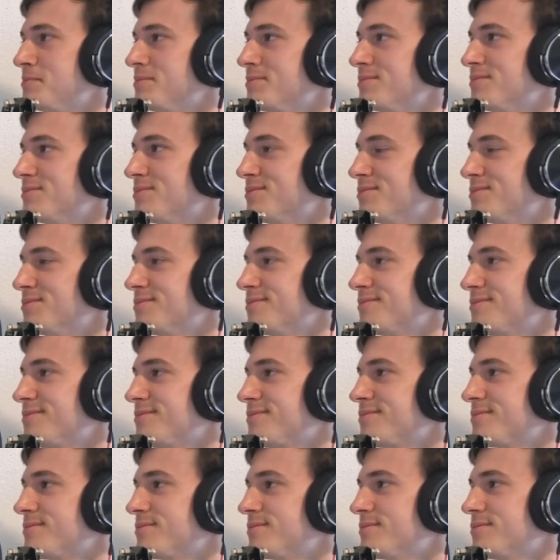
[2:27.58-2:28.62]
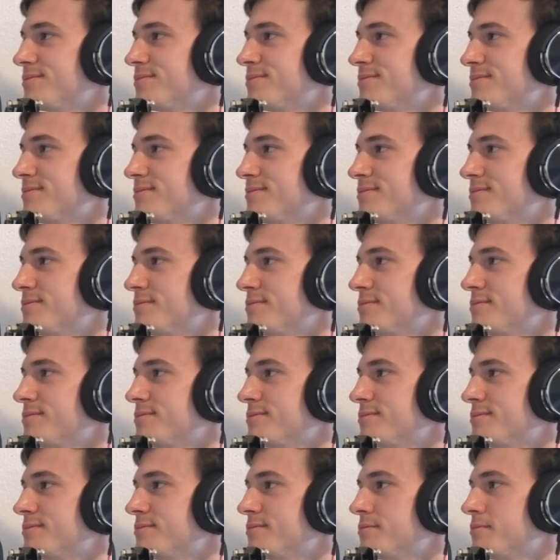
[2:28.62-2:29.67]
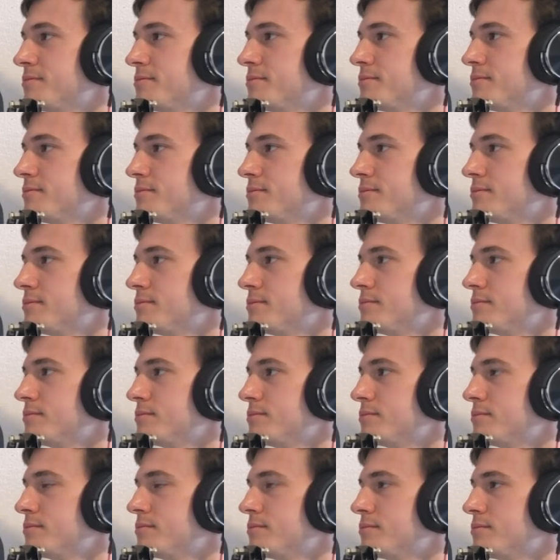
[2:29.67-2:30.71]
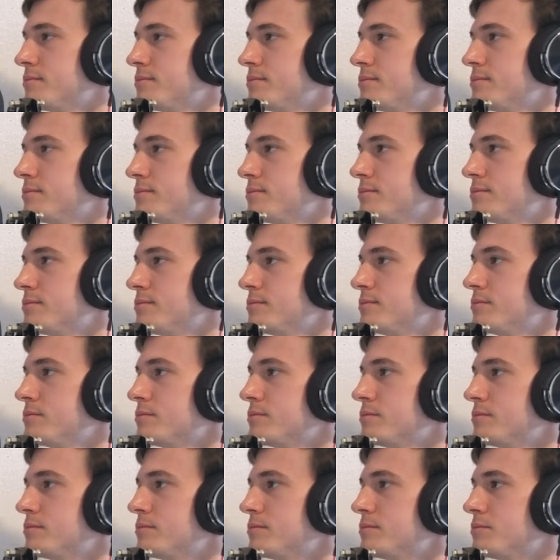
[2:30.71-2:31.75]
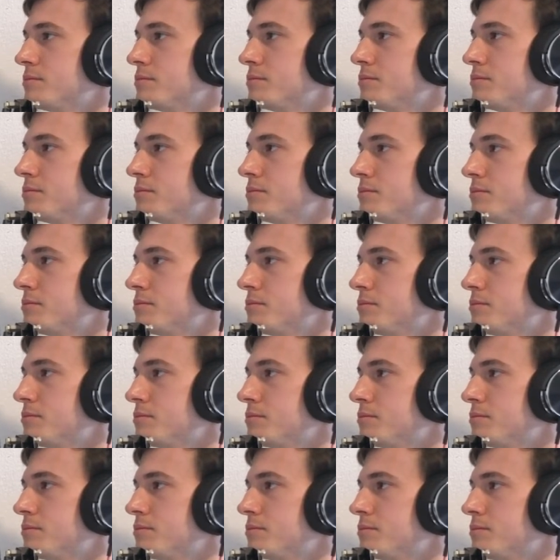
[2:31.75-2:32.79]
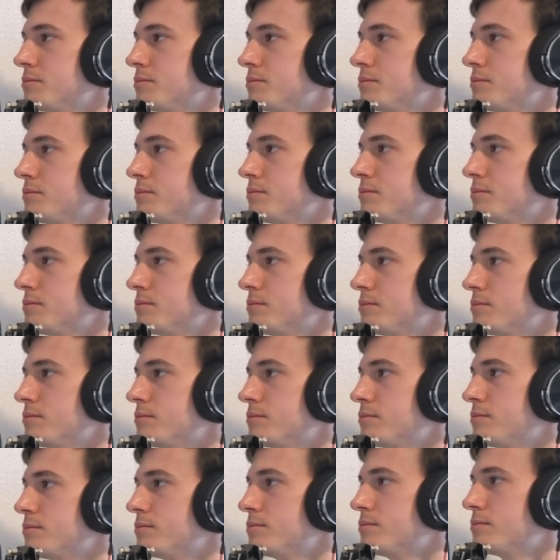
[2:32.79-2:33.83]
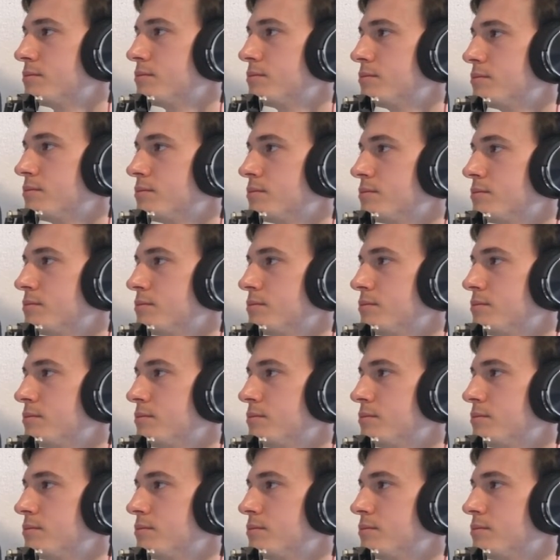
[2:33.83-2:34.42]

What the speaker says: (silent)